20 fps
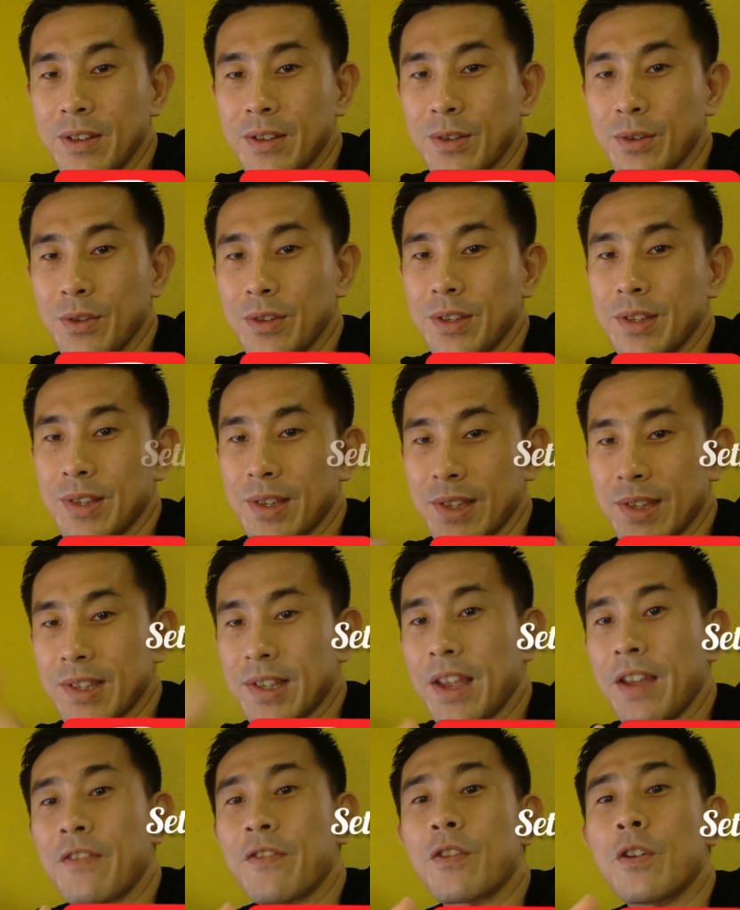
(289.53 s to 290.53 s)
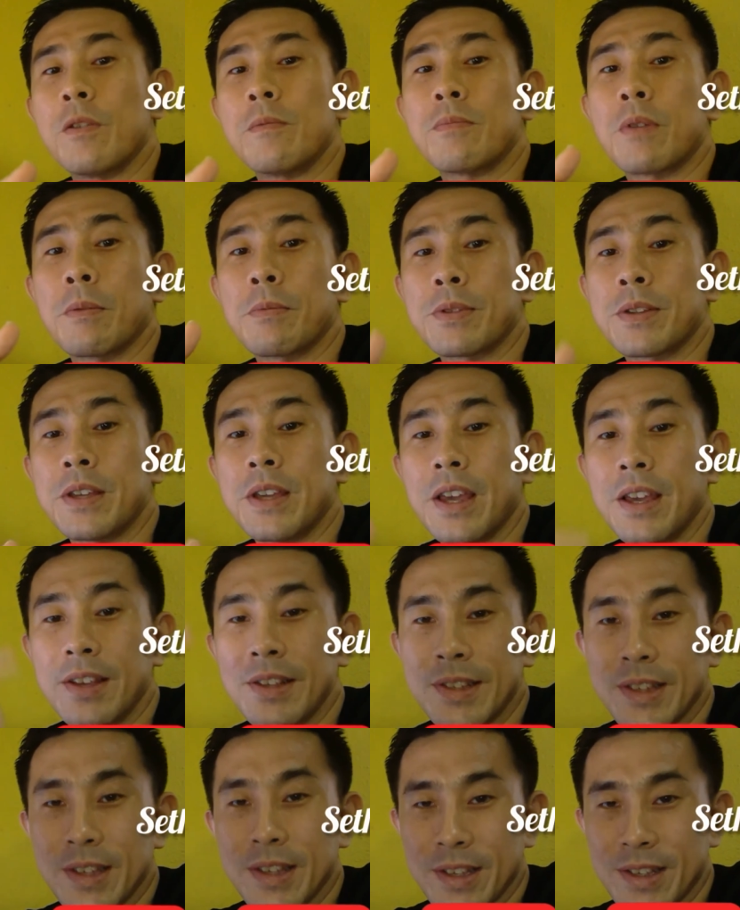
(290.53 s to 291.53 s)
So this is Seth for Property
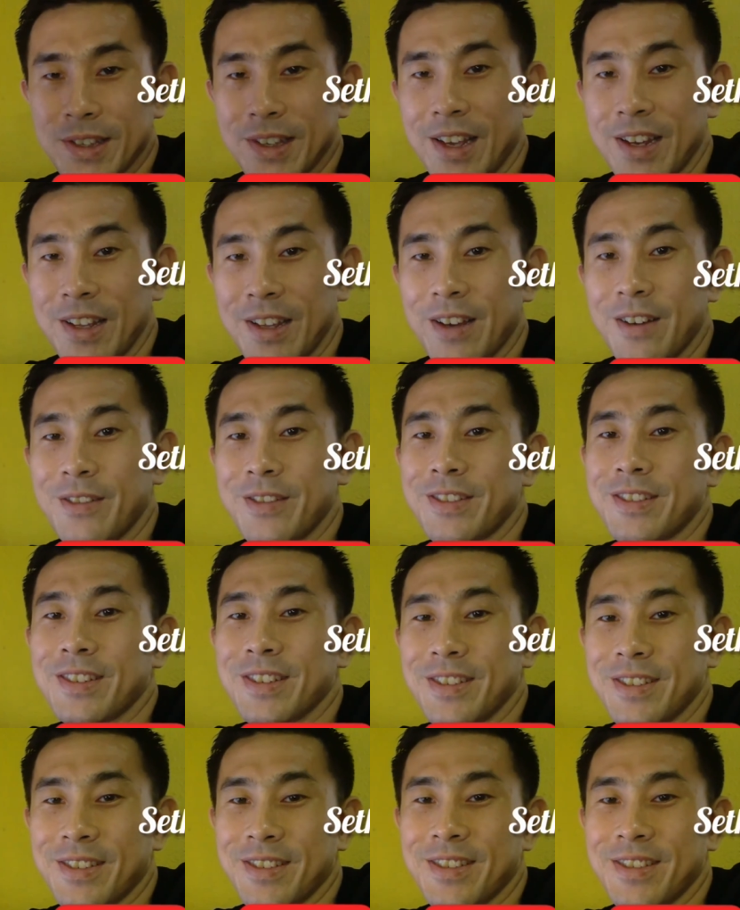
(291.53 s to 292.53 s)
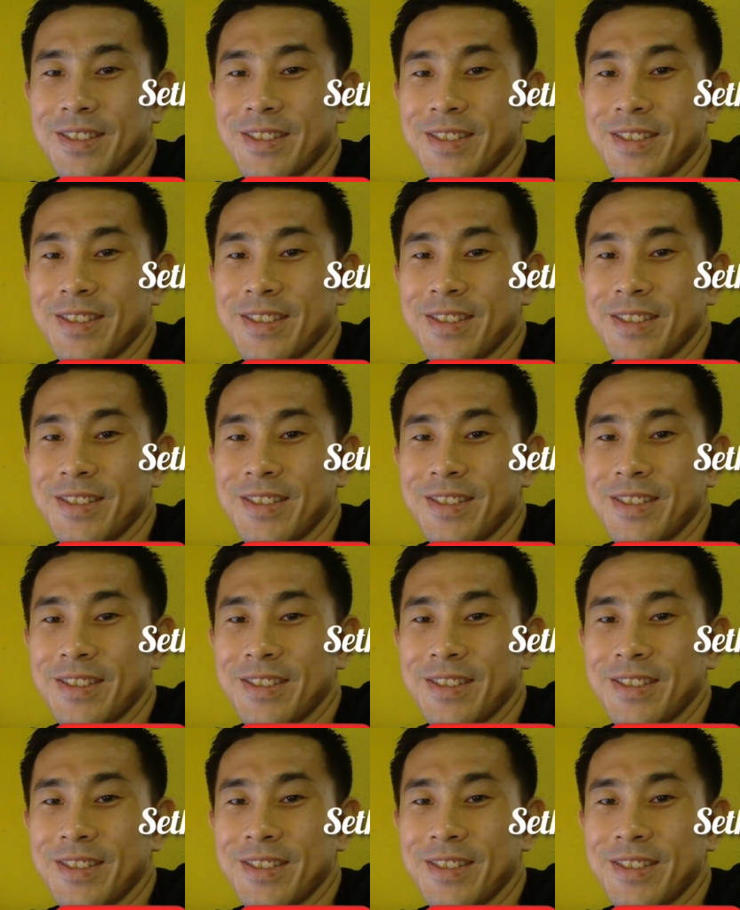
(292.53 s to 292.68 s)
Ace signing out.